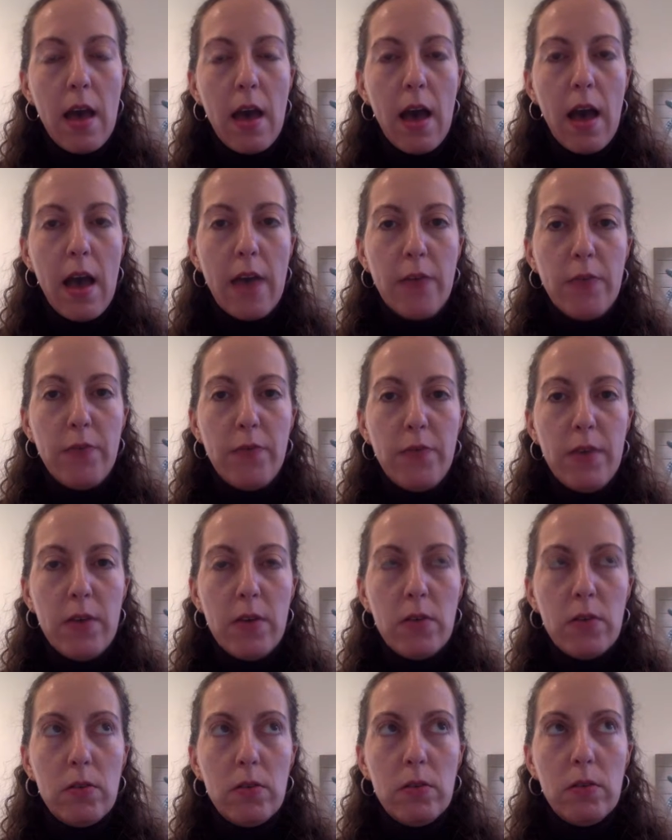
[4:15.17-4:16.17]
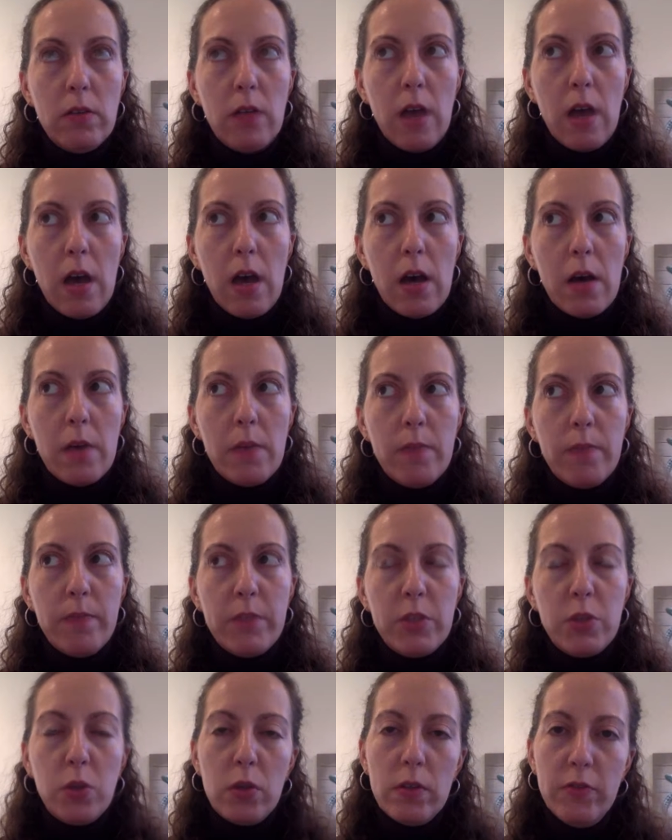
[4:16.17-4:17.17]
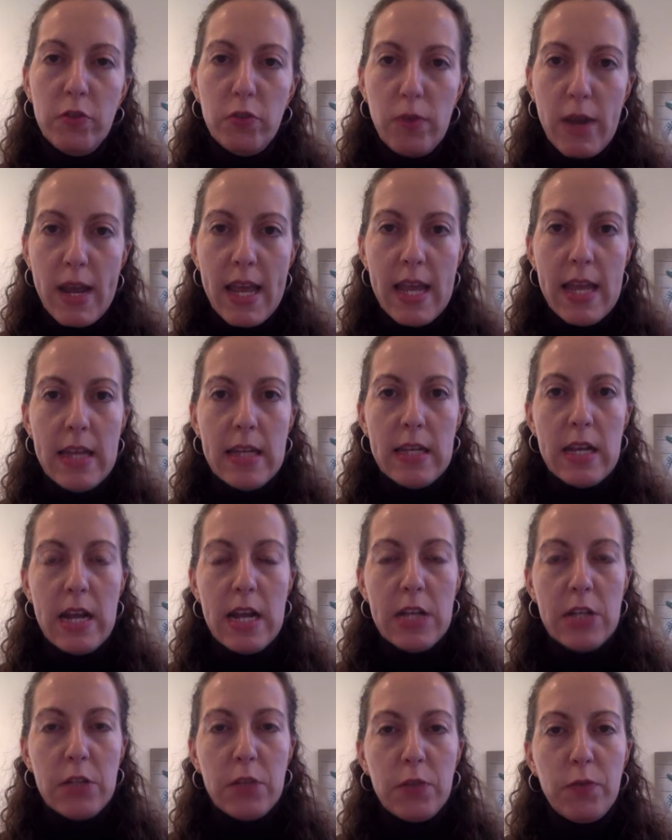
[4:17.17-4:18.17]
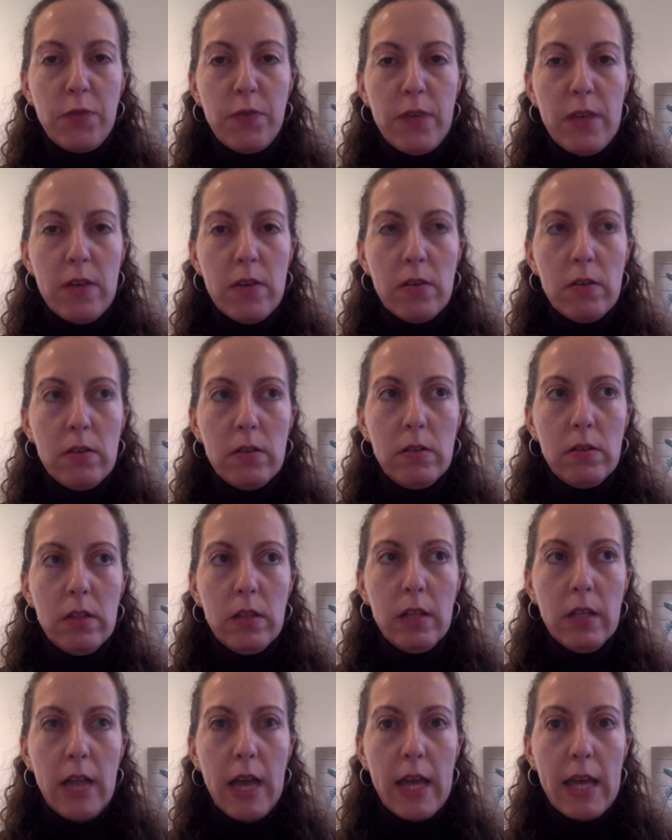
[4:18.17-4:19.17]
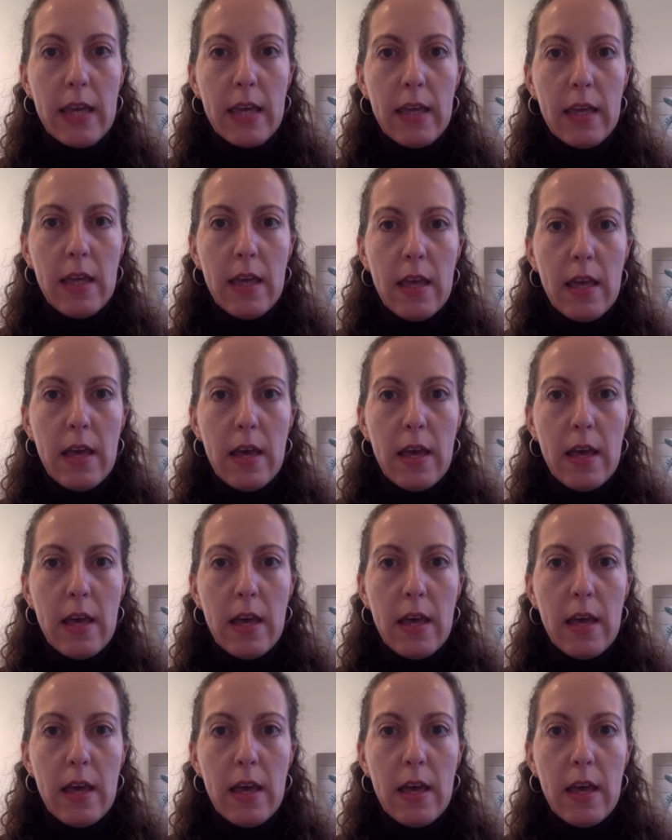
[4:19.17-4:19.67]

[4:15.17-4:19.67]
I feel sort of drained, and I just feel like